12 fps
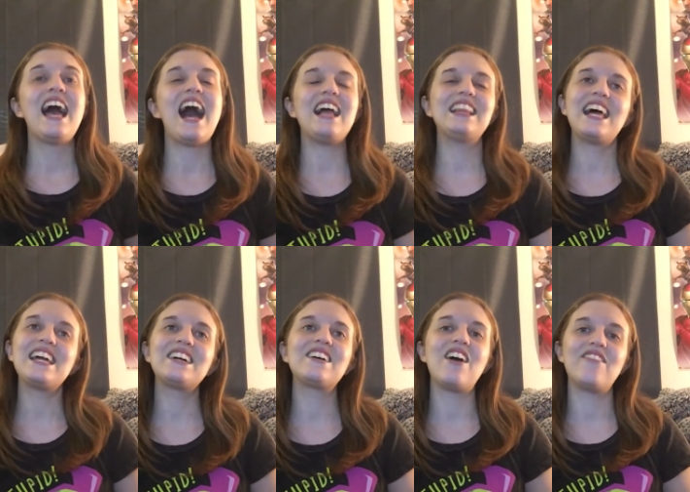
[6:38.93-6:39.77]
I
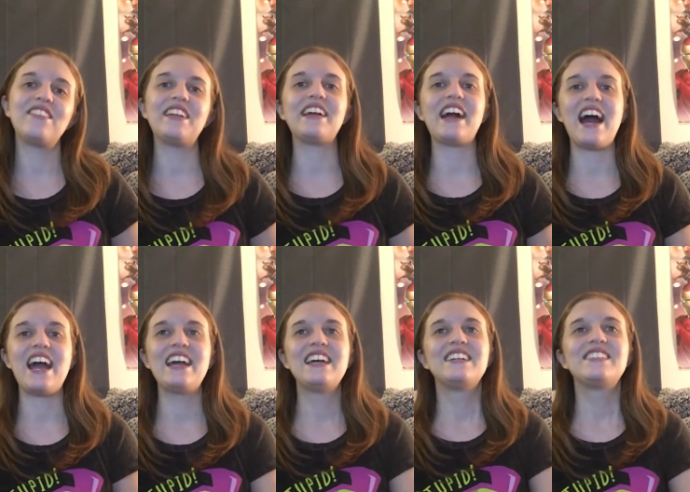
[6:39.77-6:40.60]
like a confident
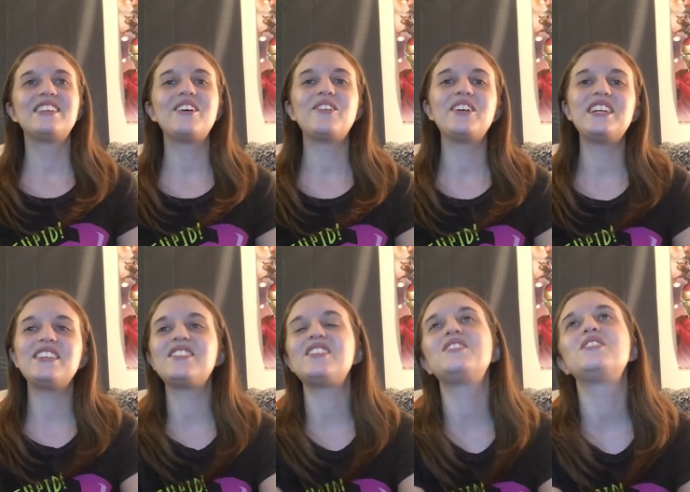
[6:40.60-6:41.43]
guy. So
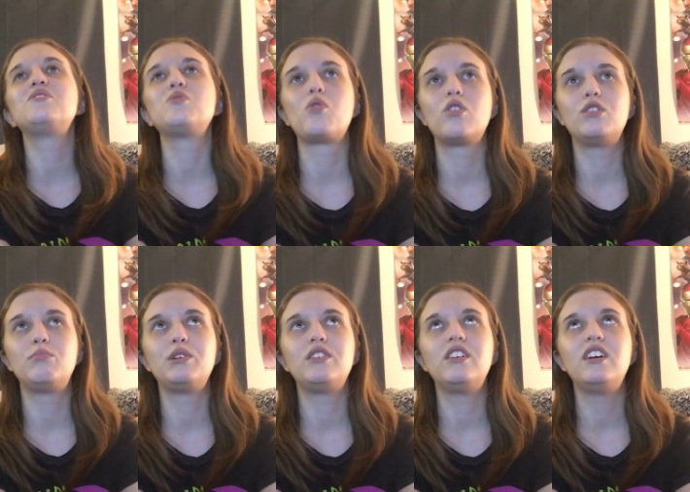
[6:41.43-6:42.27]
he's just
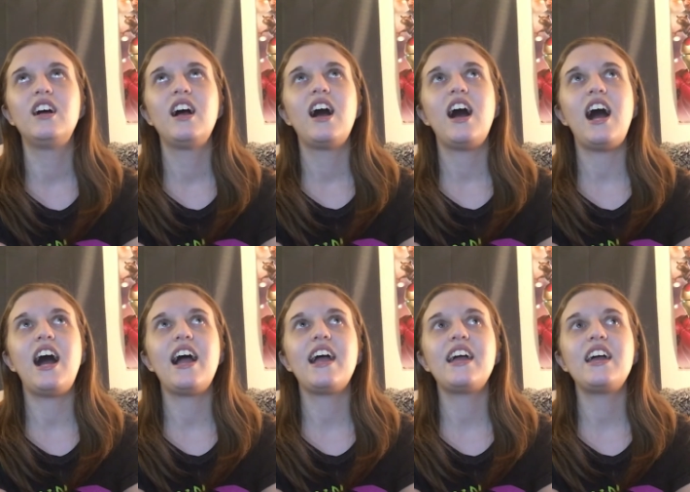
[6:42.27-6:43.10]
adorable.
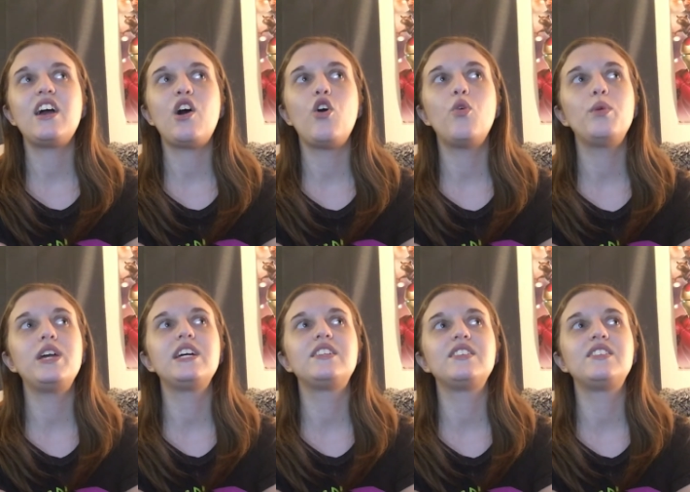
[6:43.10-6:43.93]
I hope we
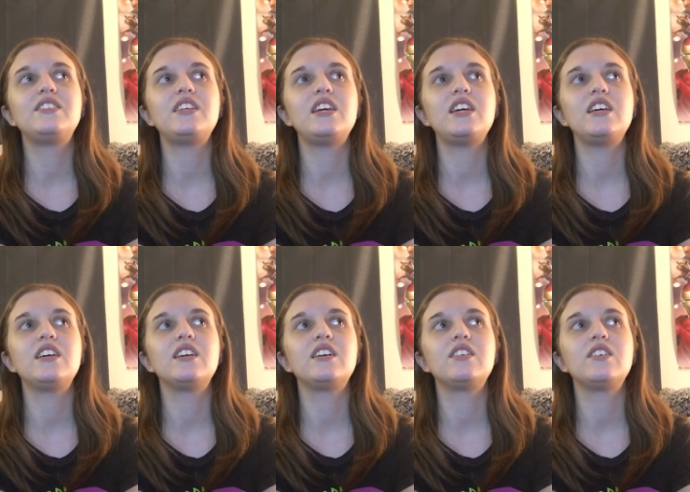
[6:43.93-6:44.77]
get to see
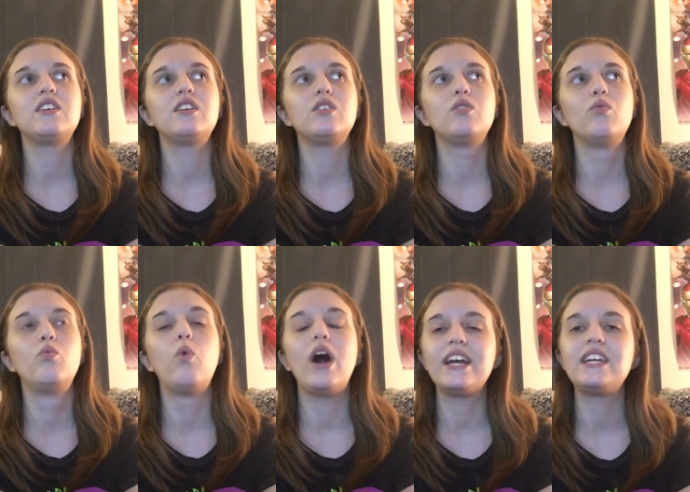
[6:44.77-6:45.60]

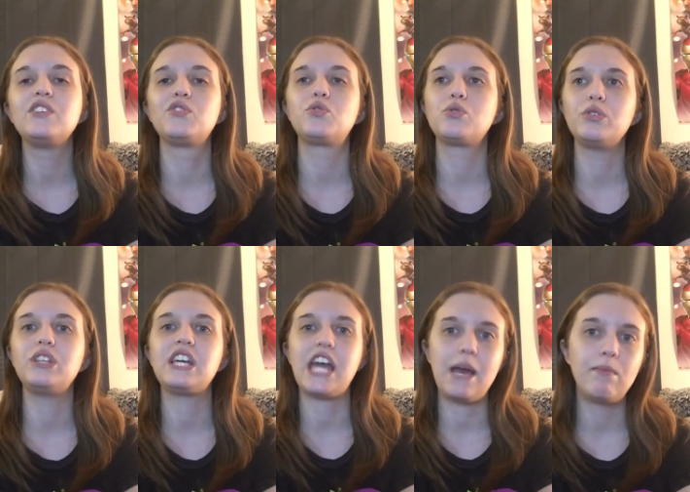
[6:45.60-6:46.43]
what he's truly
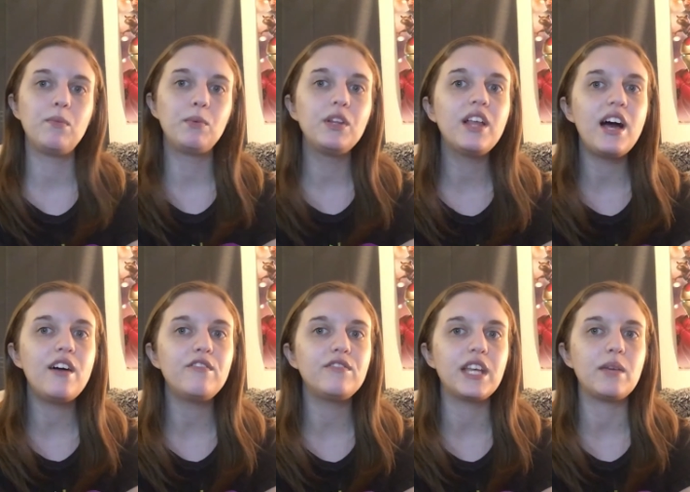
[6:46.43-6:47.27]
capable
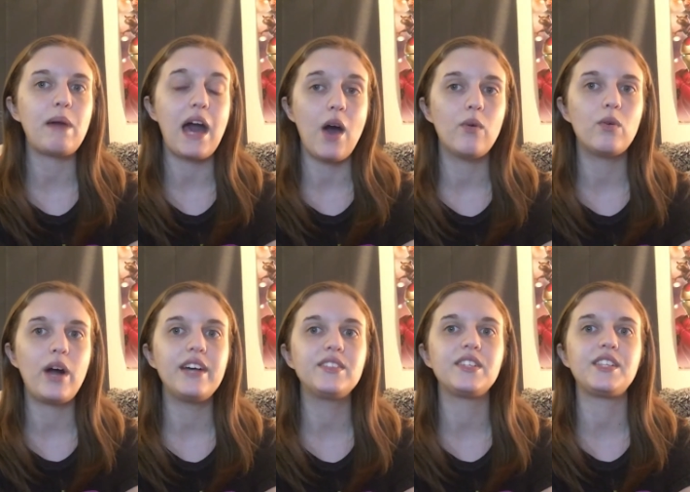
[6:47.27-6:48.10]
of, like power
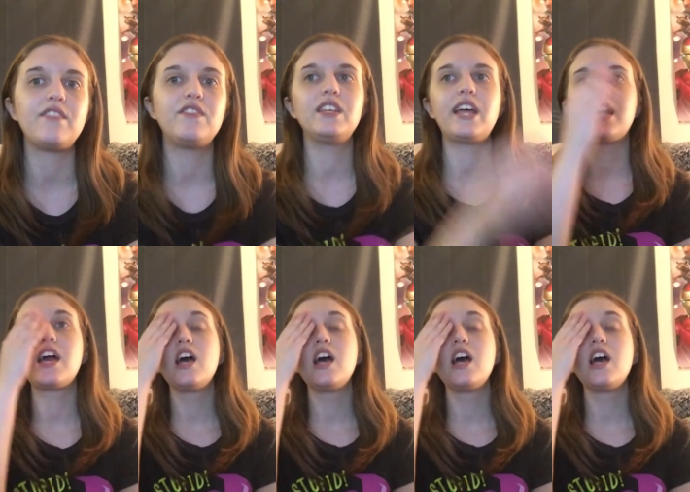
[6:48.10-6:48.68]
wise, because I feel like